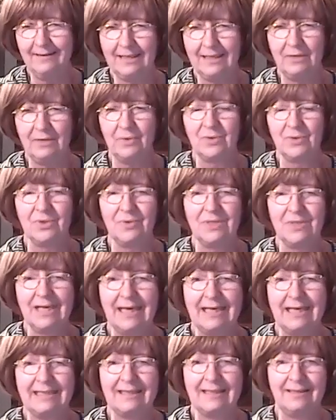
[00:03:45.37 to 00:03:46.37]
It also
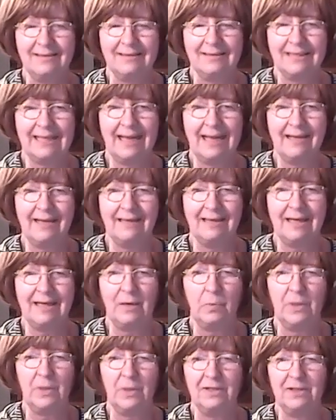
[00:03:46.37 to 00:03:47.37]
takes understanding
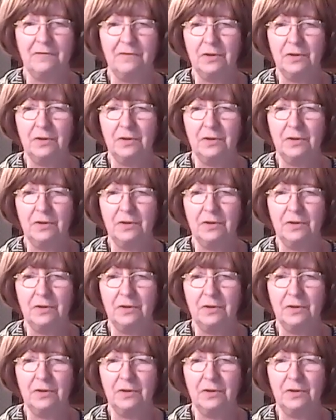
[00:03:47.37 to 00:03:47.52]
what the